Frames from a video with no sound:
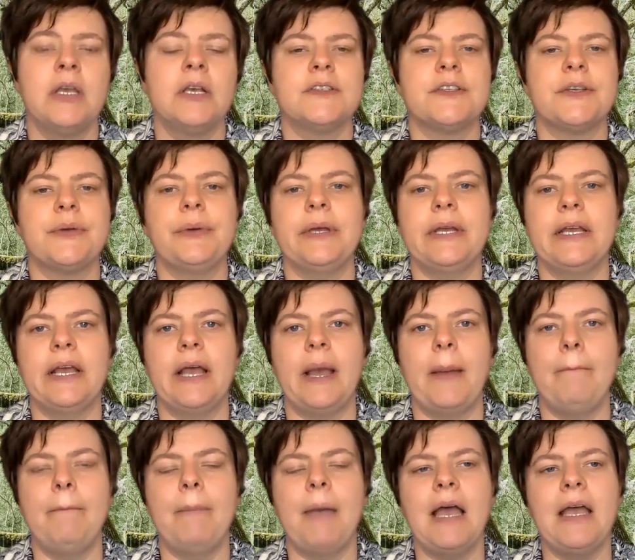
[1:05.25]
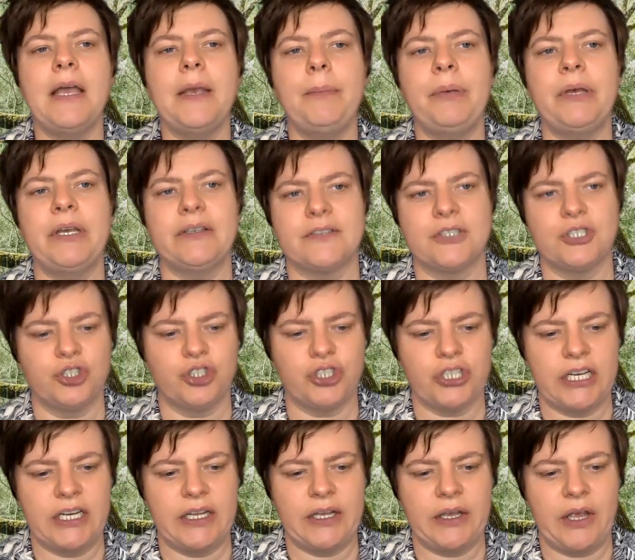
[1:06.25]
So my personal
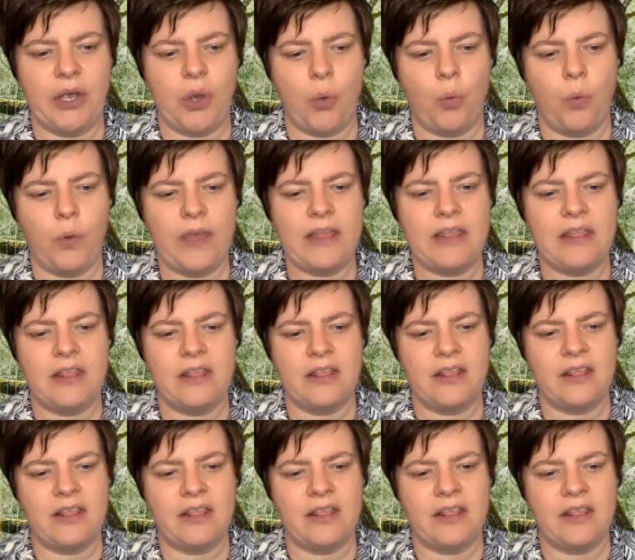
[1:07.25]
journey with